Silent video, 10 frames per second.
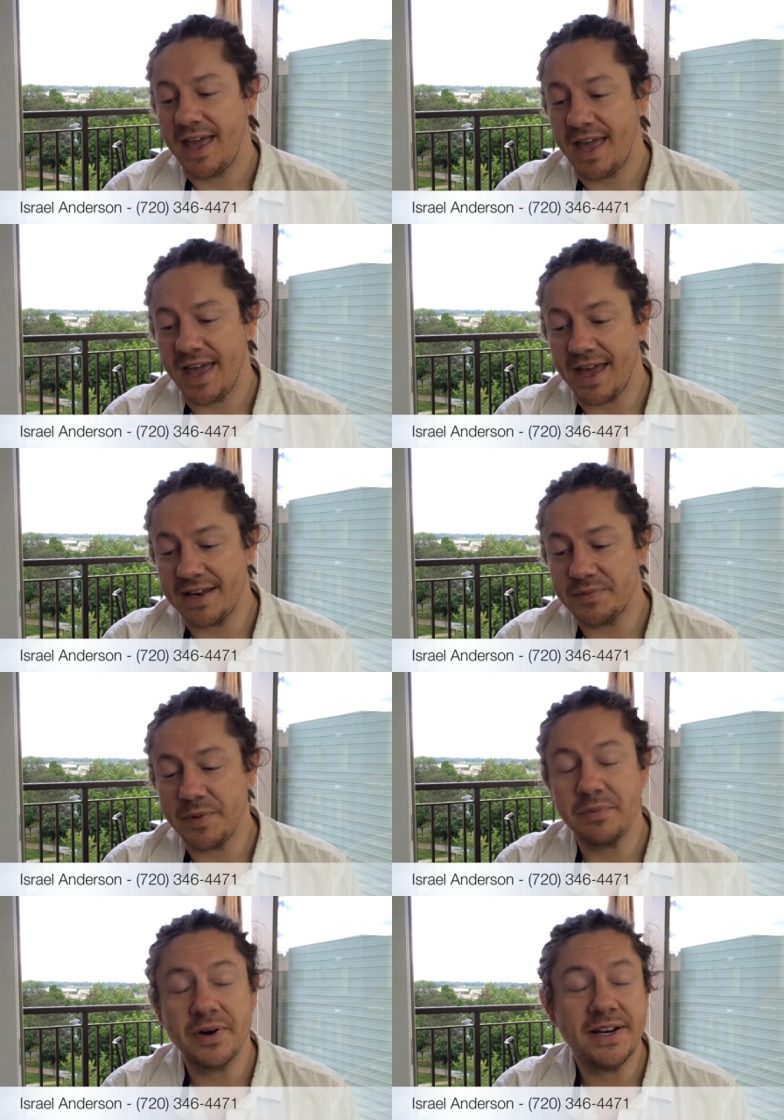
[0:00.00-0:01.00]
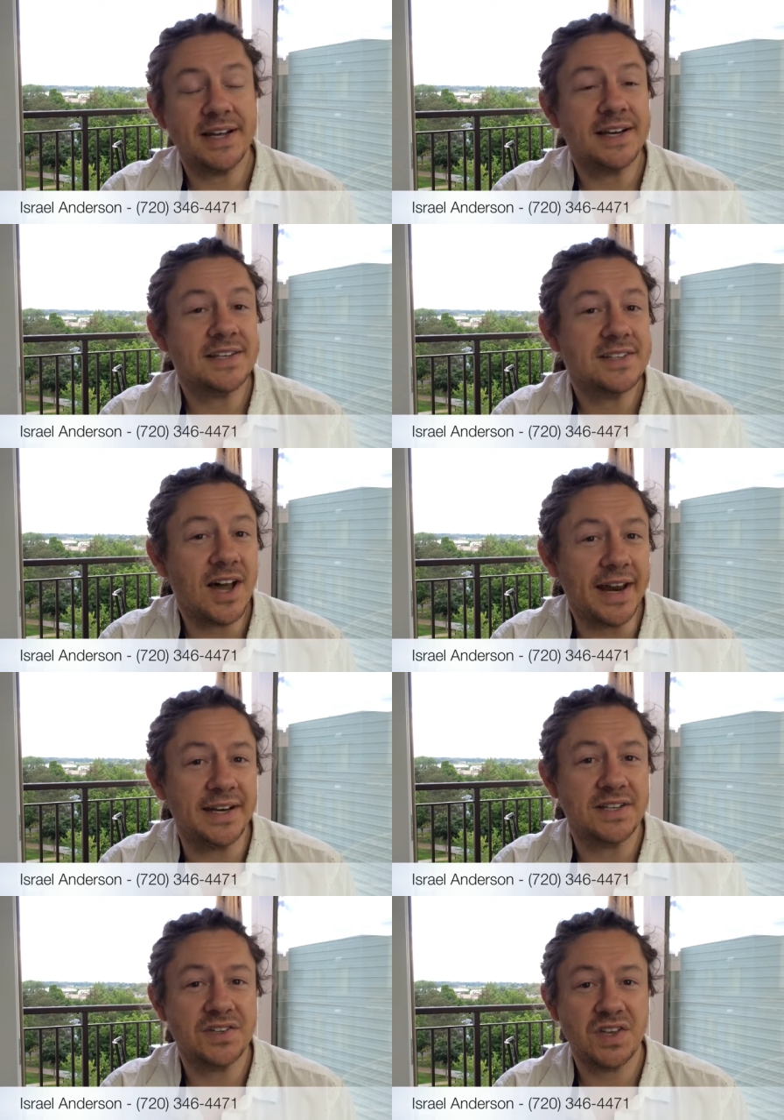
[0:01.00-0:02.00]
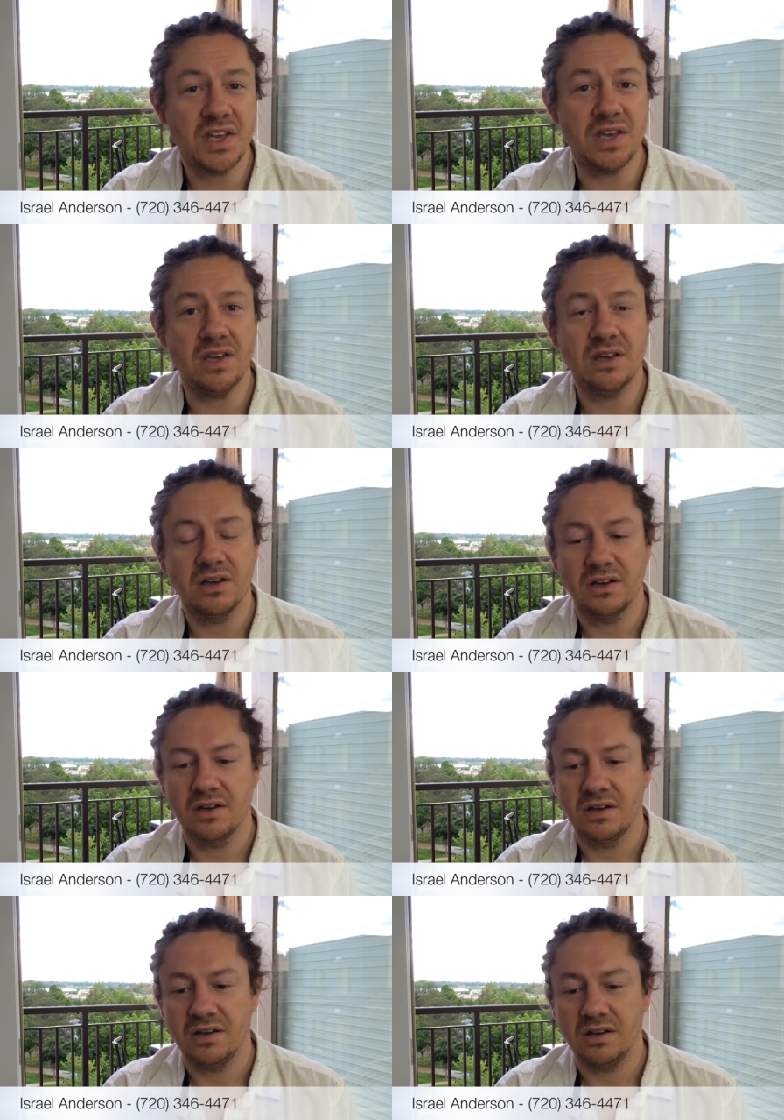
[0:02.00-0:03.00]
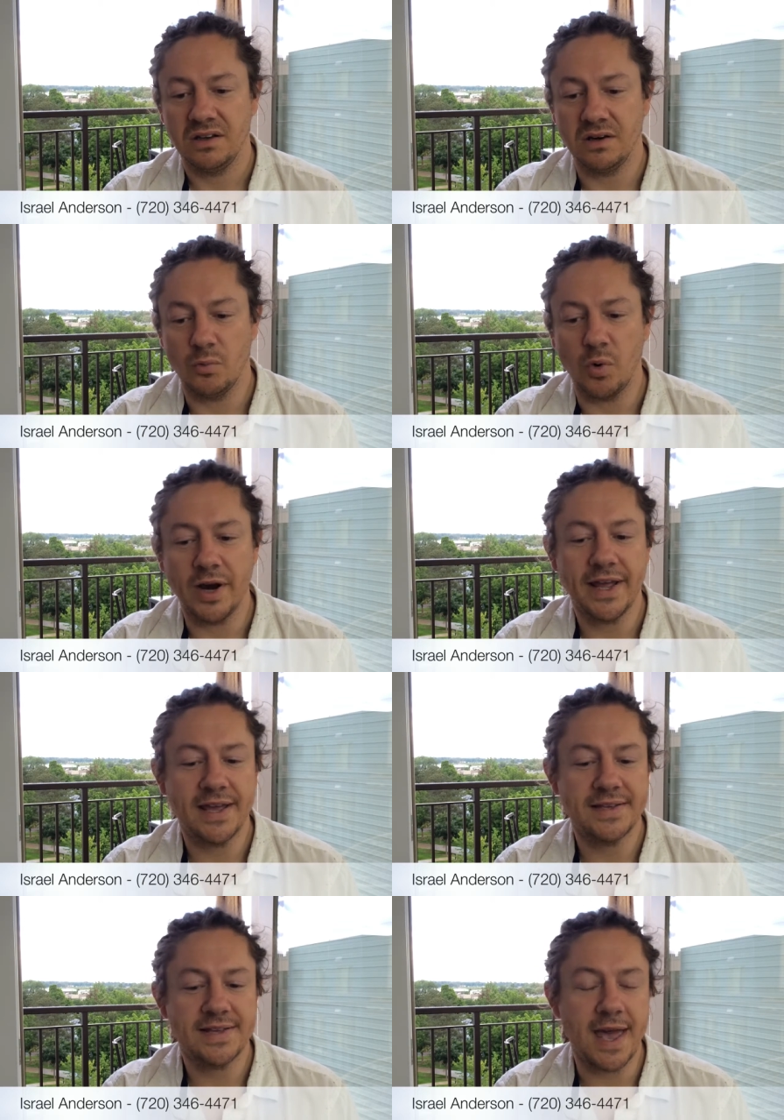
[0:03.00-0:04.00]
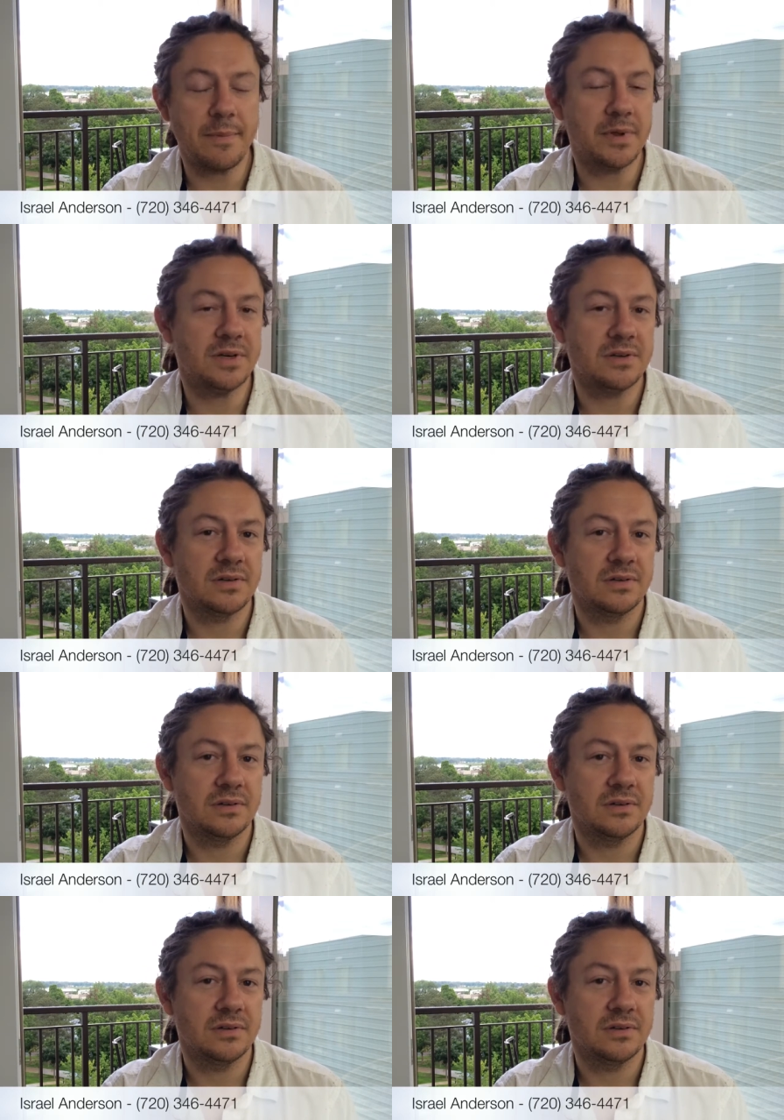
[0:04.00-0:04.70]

And it's been pretty darn exciting to see you know, what has happened